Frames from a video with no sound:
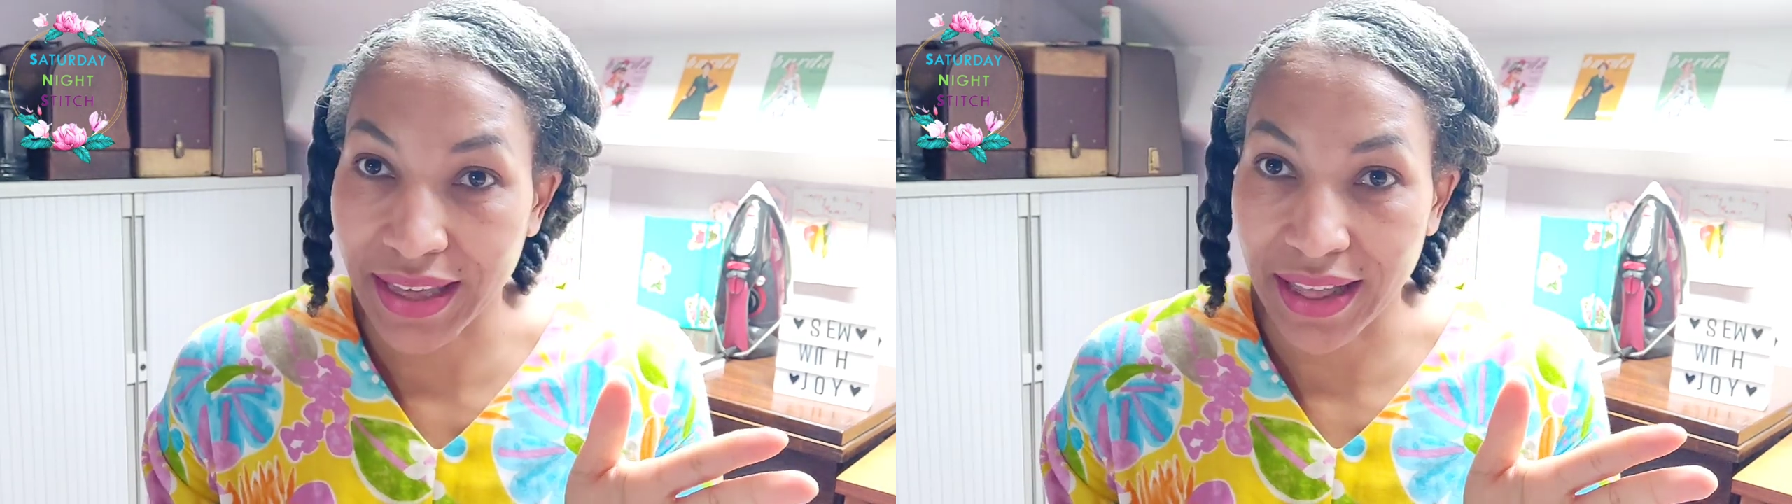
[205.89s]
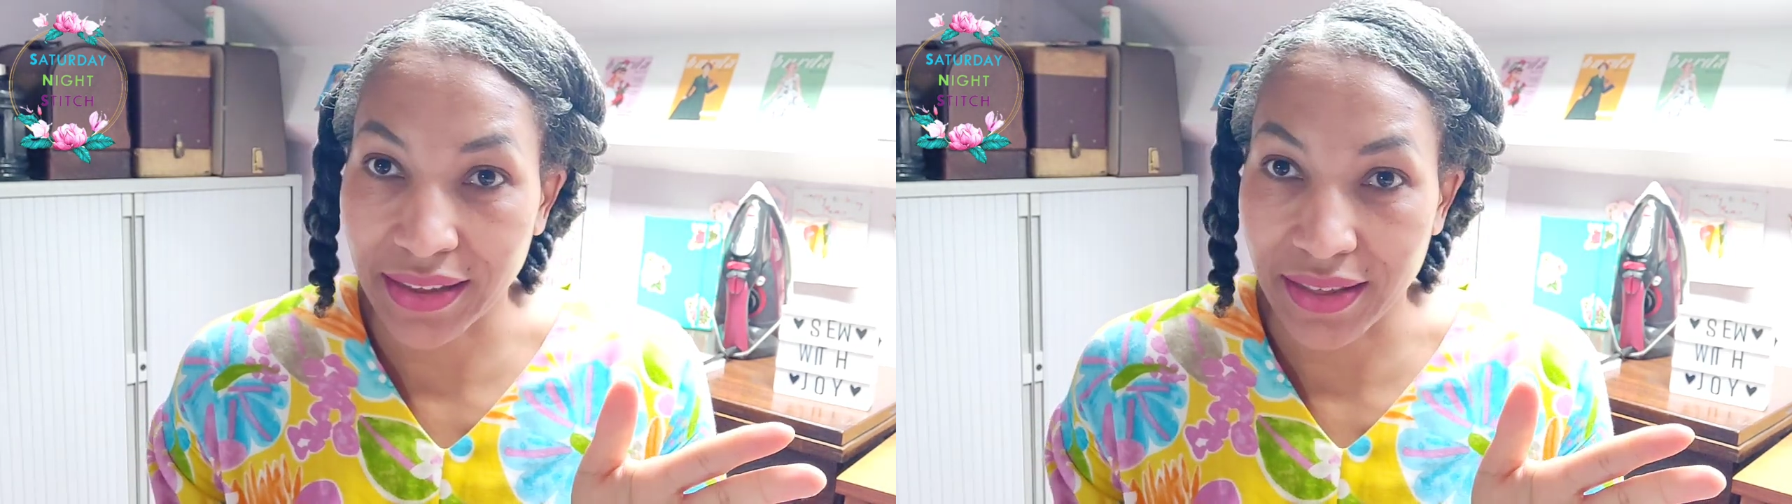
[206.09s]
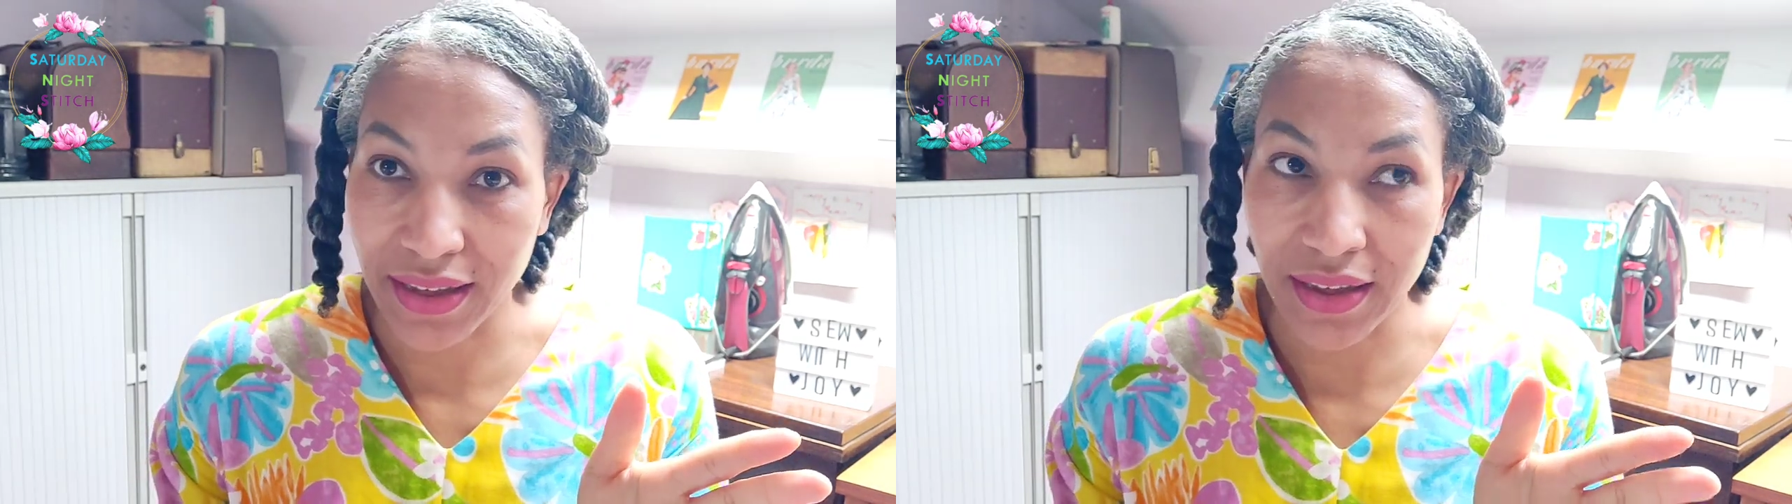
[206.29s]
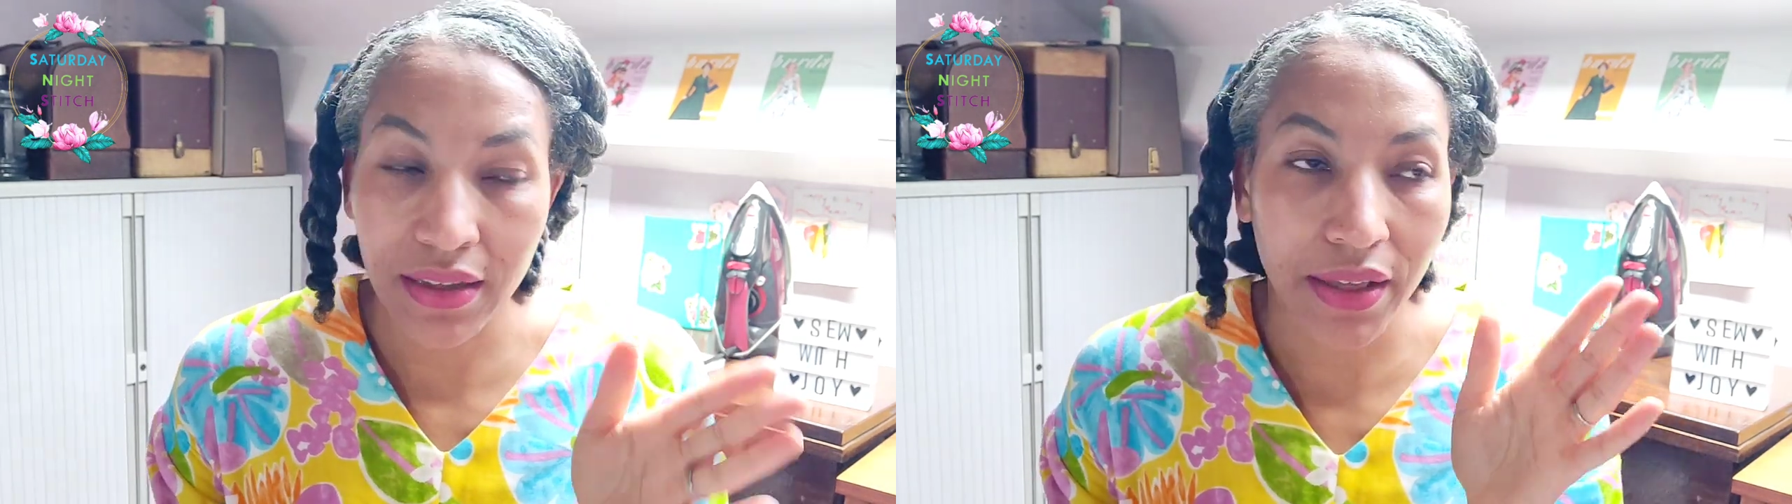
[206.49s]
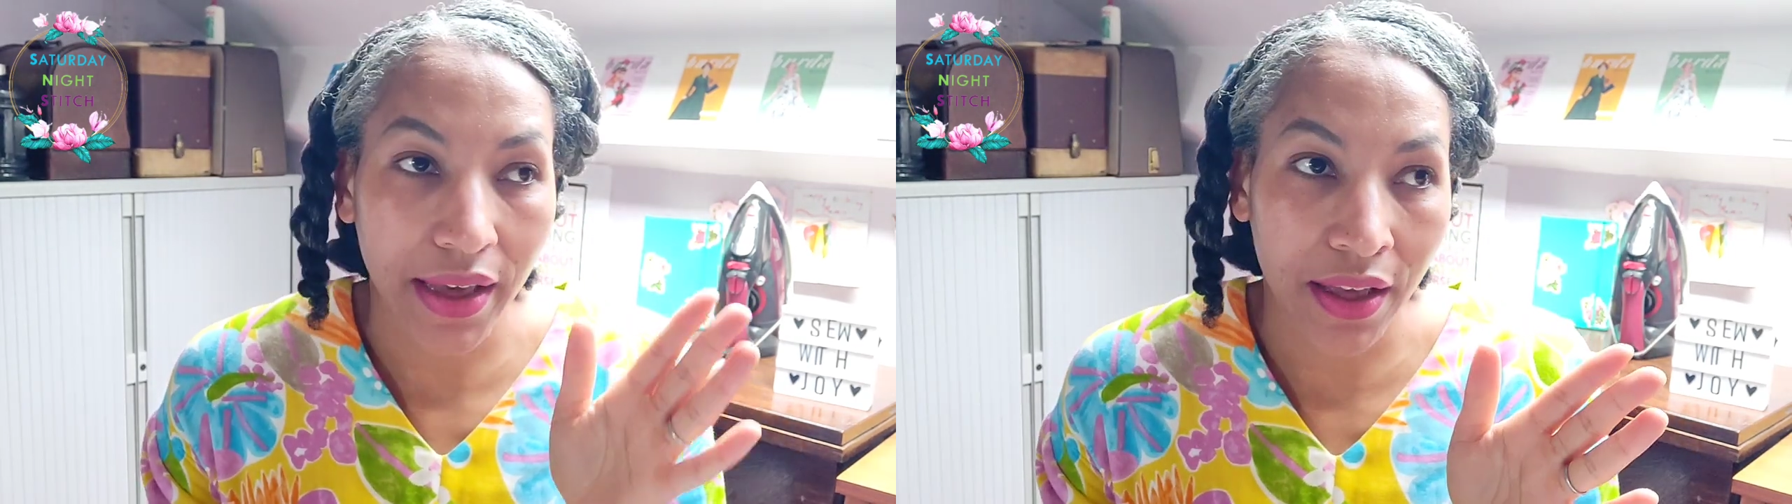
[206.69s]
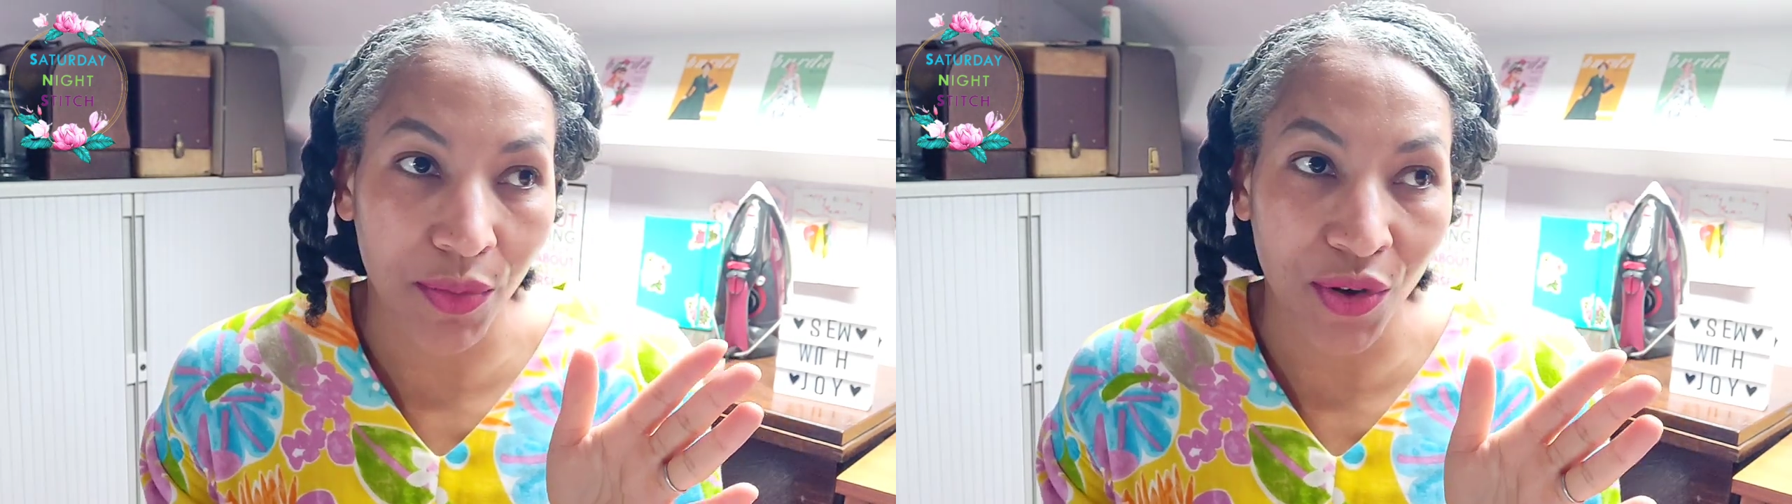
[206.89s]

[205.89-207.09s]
calendar um,